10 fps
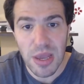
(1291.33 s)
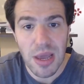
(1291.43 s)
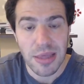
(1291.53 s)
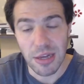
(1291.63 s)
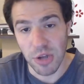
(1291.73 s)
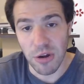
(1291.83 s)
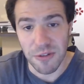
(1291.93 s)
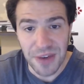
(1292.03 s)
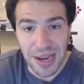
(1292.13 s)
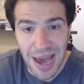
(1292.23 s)
They'll go to
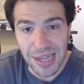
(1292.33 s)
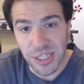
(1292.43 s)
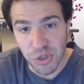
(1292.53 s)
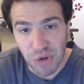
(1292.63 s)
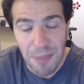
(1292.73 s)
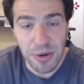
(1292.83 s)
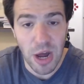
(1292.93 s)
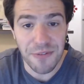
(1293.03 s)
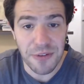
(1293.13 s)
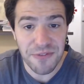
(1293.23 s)
FedEx. They'll drop it
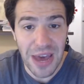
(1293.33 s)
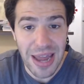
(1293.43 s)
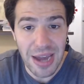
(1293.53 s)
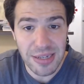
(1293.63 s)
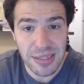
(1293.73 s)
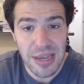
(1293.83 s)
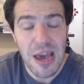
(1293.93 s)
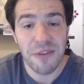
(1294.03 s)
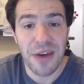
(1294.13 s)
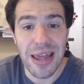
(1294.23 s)
off at FedEx.
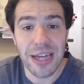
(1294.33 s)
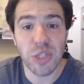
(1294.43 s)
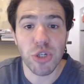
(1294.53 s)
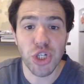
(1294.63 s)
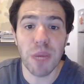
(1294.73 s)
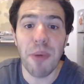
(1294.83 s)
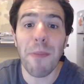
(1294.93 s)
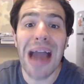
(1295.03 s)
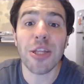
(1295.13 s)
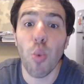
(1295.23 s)
FedEx will ship it
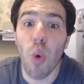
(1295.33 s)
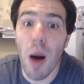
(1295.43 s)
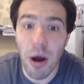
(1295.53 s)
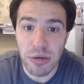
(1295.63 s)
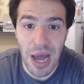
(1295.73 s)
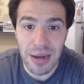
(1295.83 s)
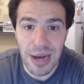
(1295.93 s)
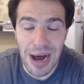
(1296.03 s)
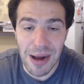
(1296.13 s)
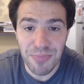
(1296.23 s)
back to
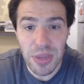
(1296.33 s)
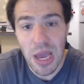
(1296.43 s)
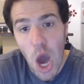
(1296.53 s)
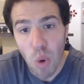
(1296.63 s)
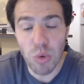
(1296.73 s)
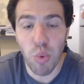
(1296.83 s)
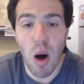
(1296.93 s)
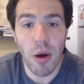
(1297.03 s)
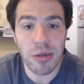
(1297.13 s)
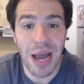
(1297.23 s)
Walmart.com. When
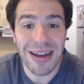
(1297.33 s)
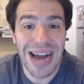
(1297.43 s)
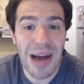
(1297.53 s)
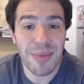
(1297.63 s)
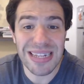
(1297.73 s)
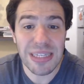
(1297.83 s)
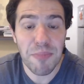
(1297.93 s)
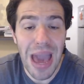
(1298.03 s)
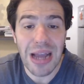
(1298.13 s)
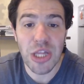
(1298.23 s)
Walmart.com gets it
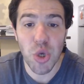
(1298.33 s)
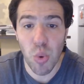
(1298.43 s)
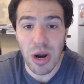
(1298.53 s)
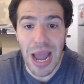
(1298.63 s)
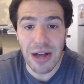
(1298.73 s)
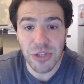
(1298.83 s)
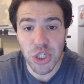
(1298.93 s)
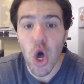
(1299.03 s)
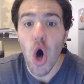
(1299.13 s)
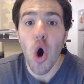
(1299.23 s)
back in their warehouse,
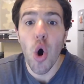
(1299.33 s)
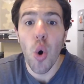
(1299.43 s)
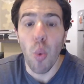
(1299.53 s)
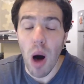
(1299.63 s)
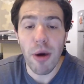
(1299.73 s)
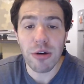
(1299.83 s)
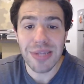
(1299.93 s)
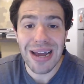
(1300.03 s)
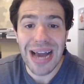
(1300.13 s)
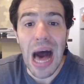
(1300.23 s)

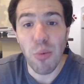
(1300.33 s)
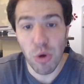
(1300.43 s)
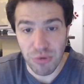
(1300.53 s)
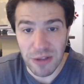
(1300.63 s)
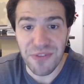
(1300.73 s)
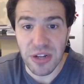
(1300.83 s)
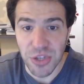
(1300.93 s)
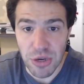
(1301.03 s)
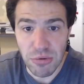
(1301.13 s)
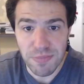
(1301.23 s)
Walmart.com will refund
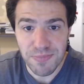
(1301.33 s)
you,